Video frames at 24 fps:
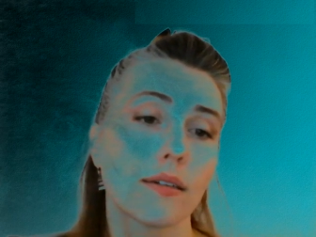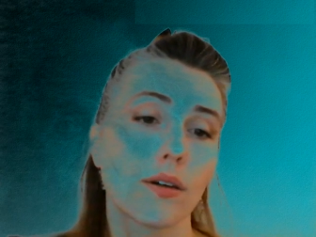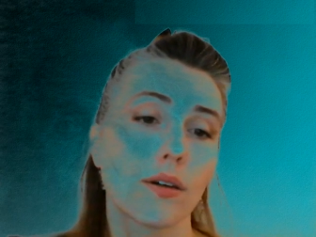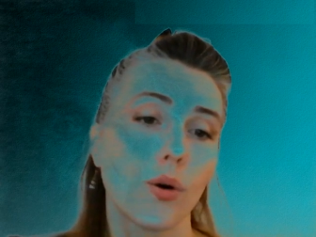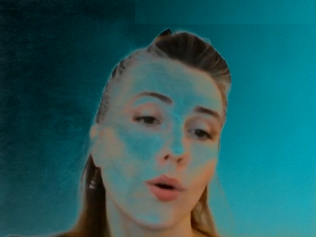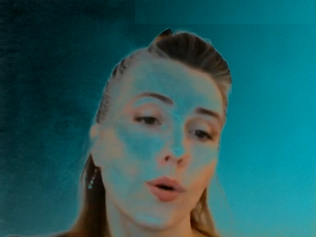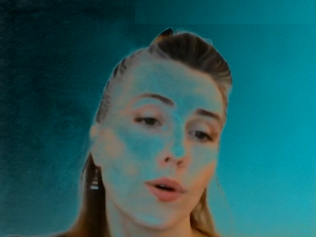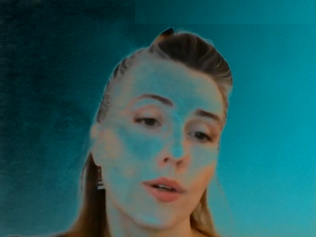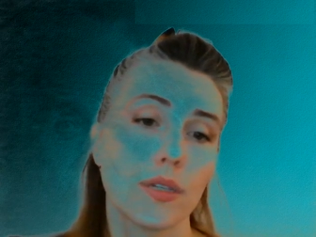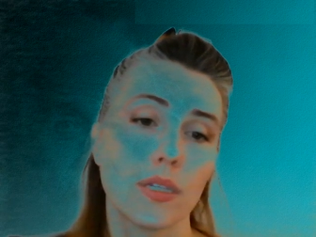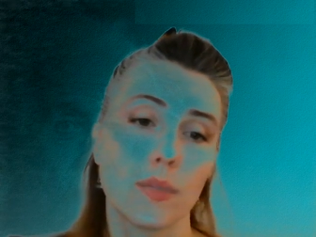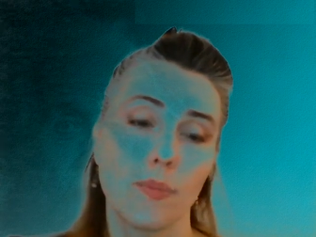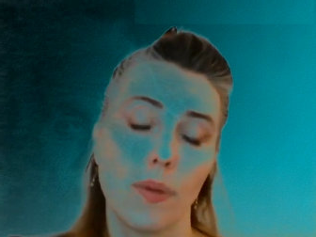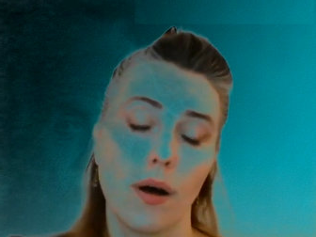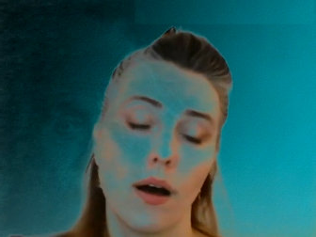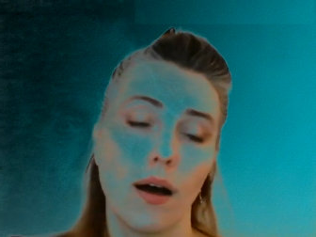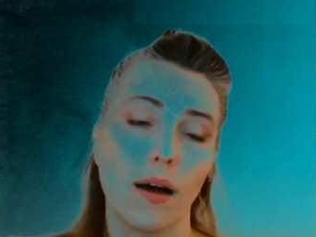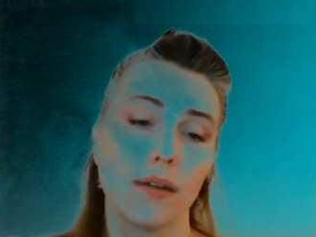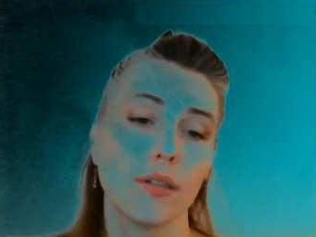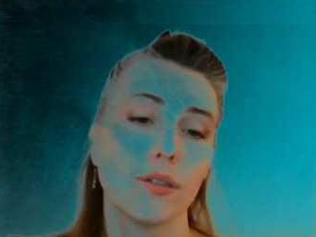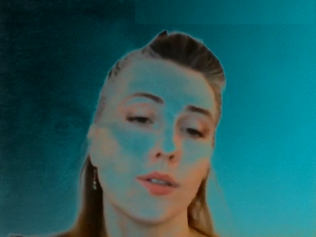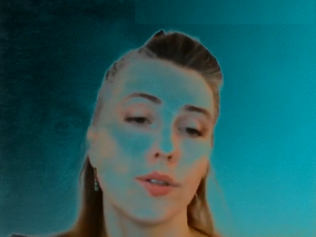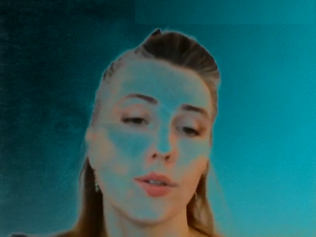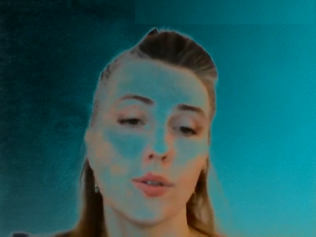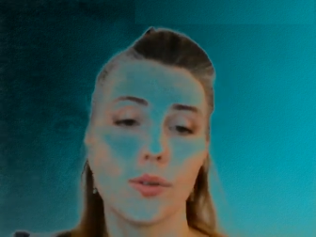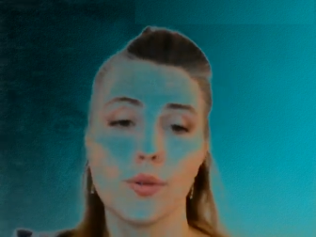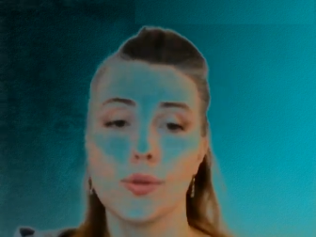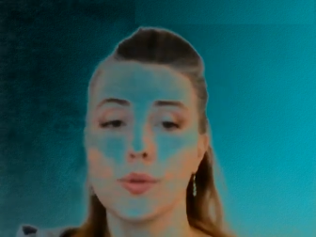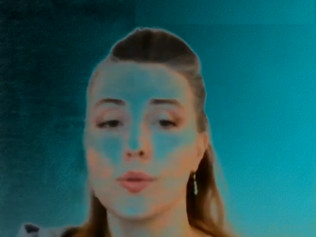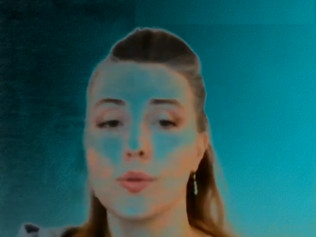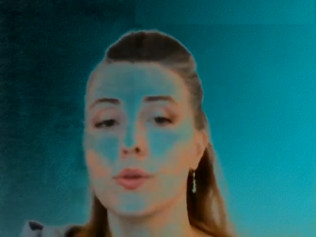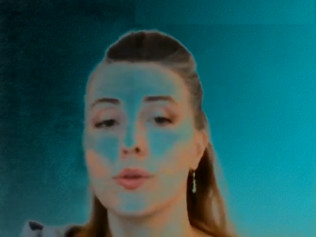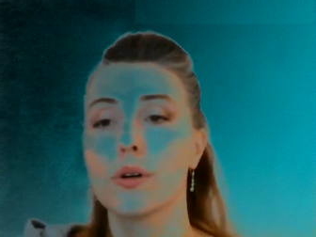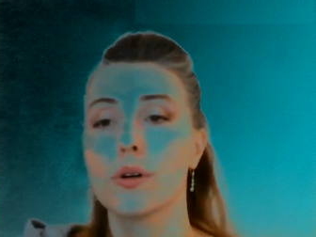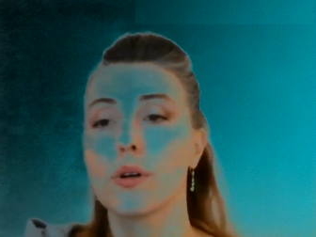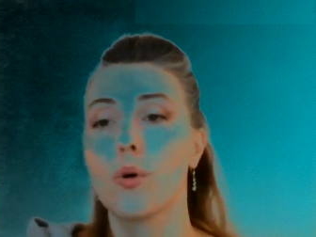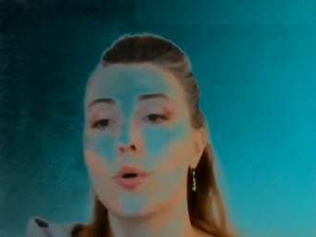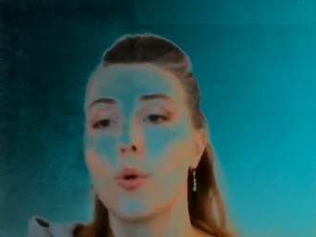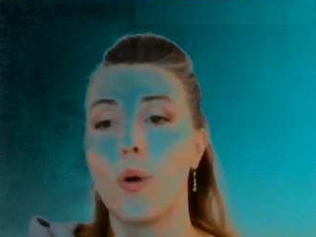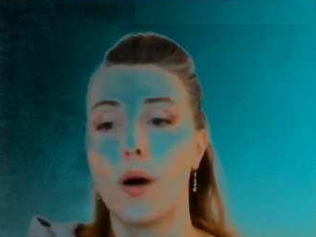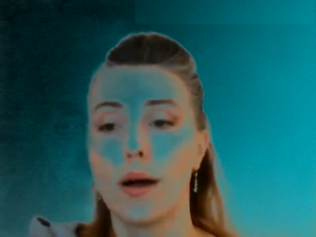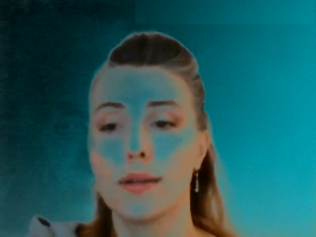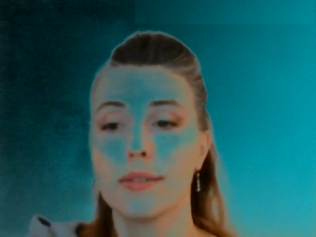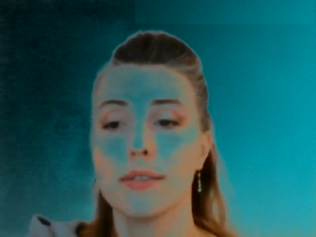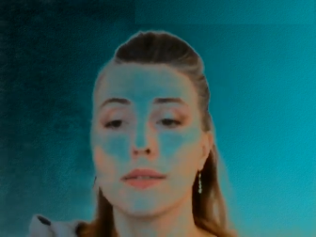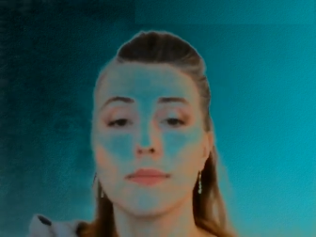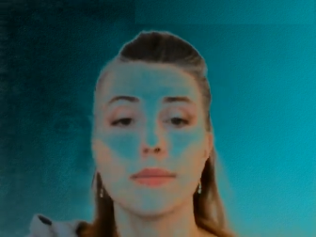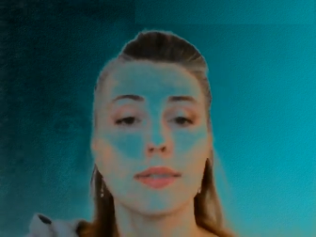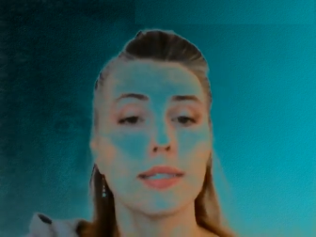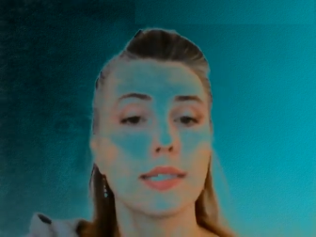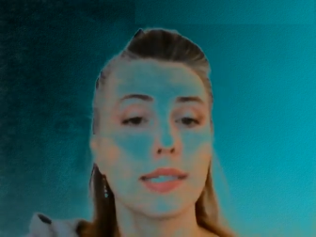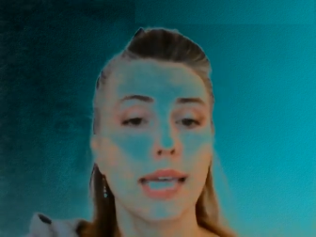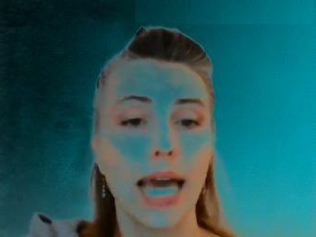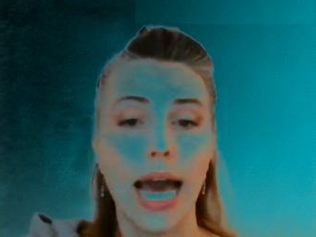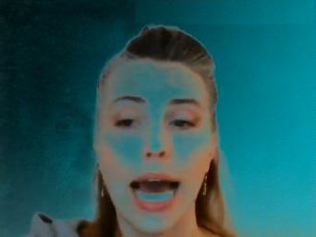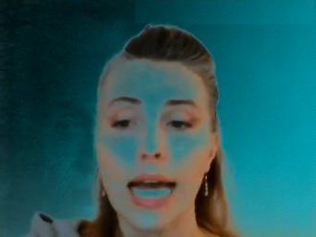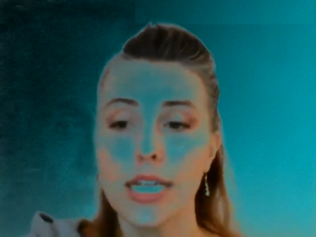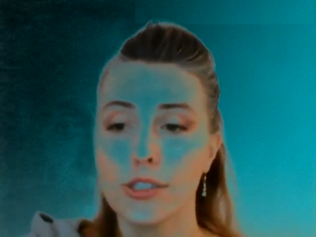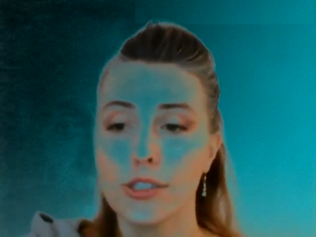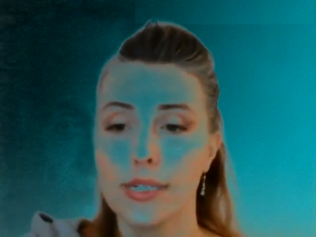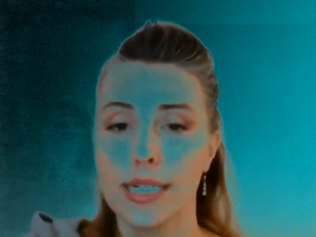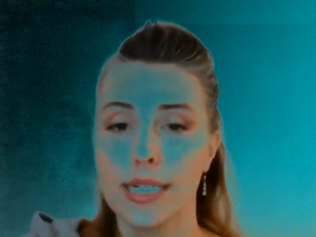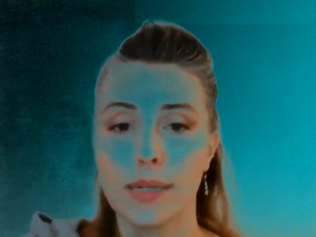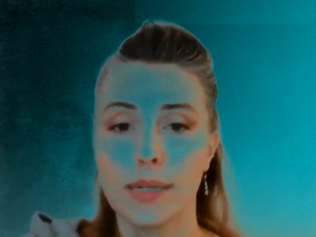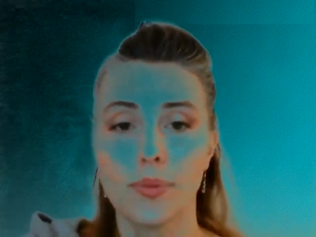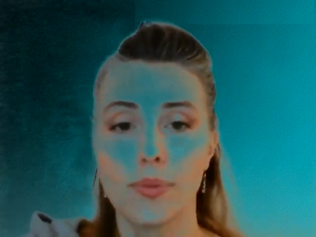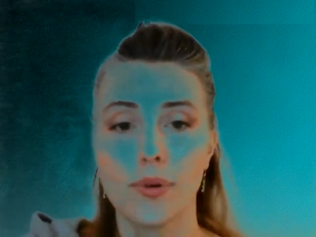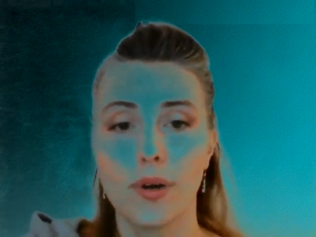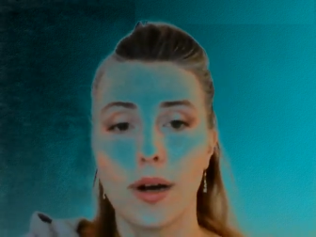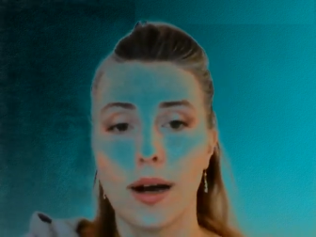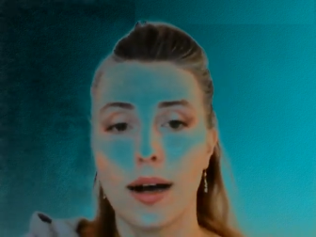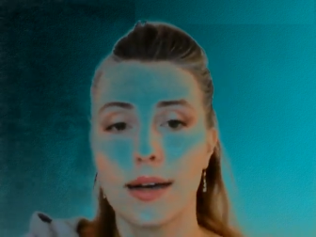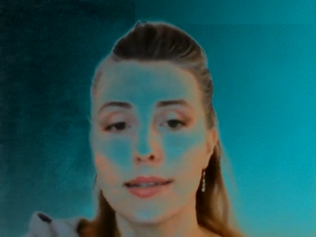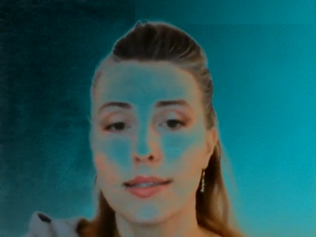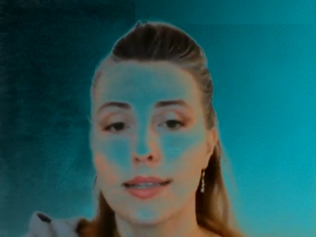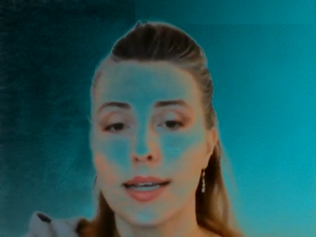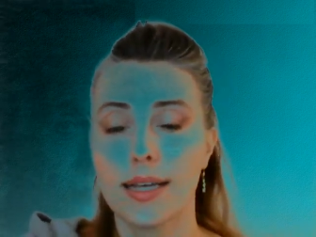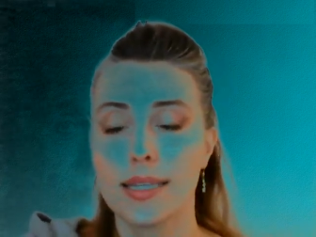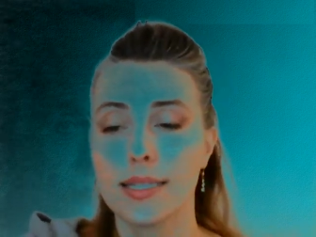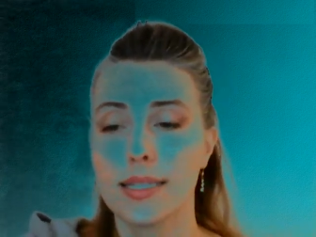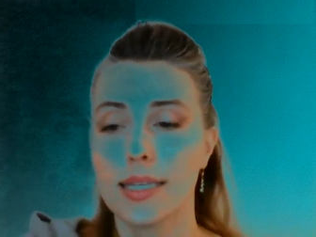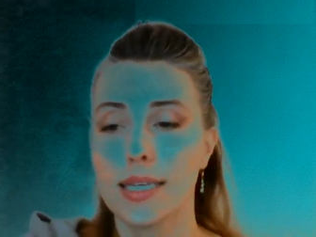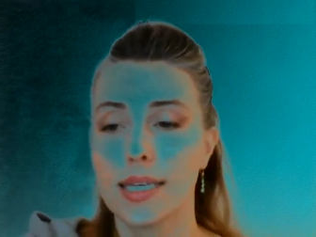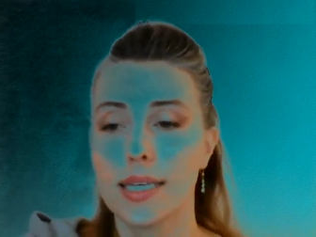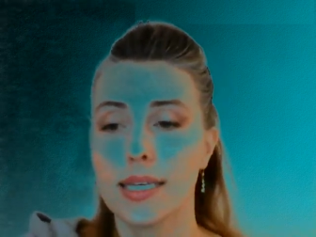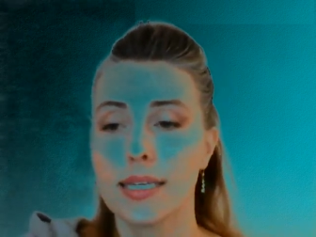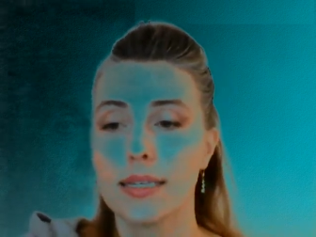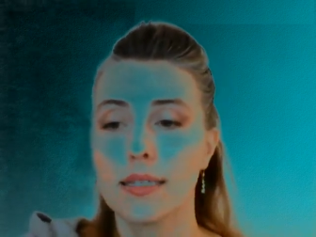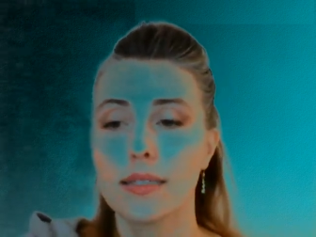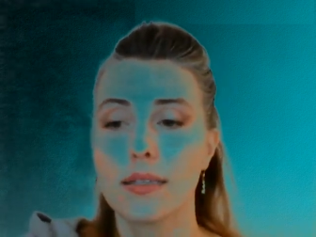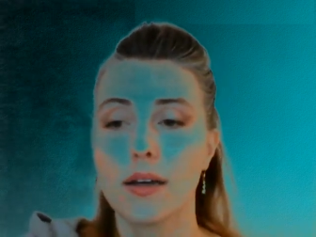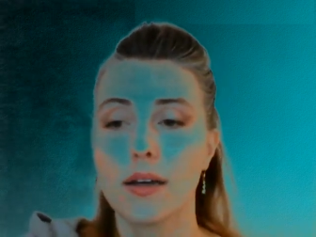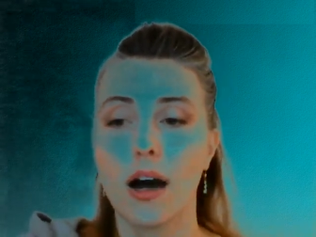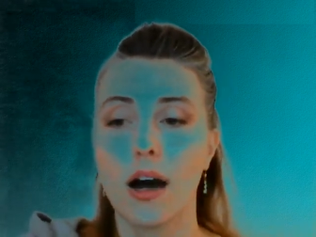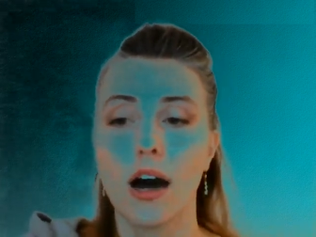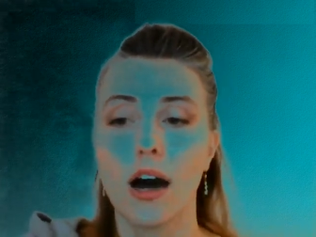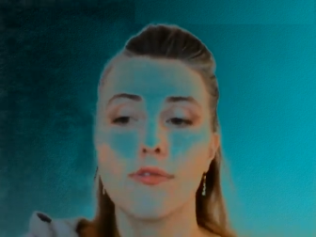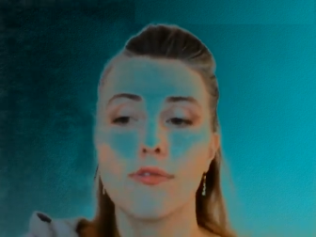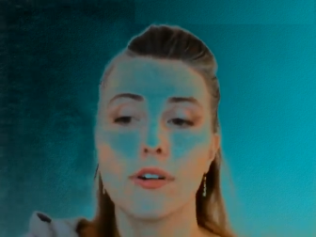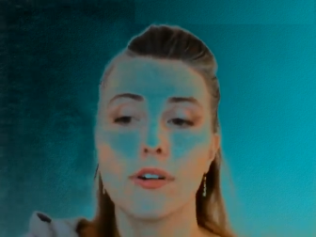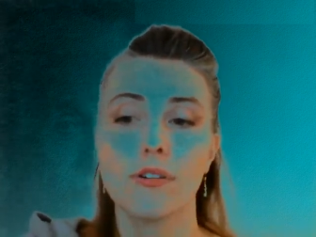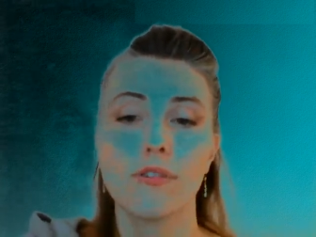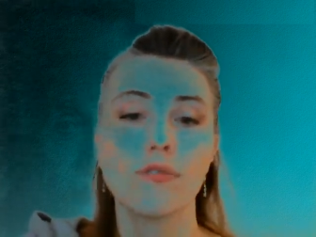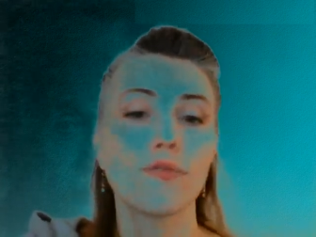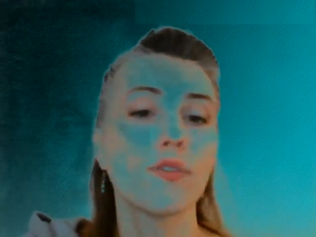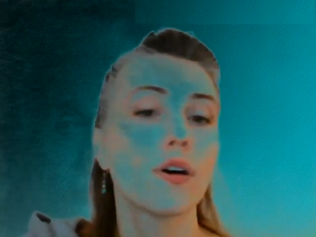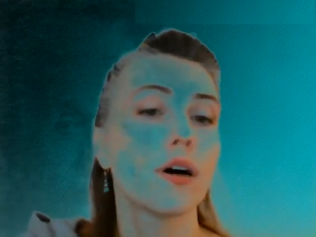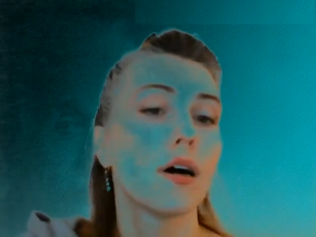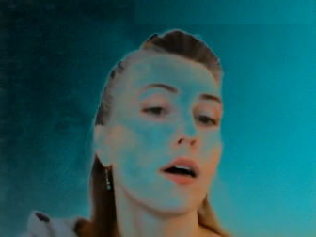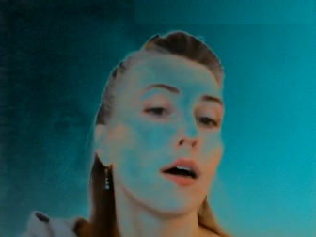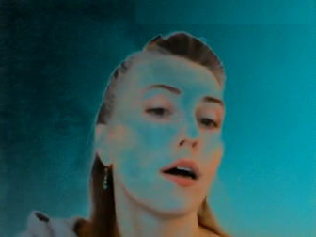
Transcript: correspond to quantum scattering processes off of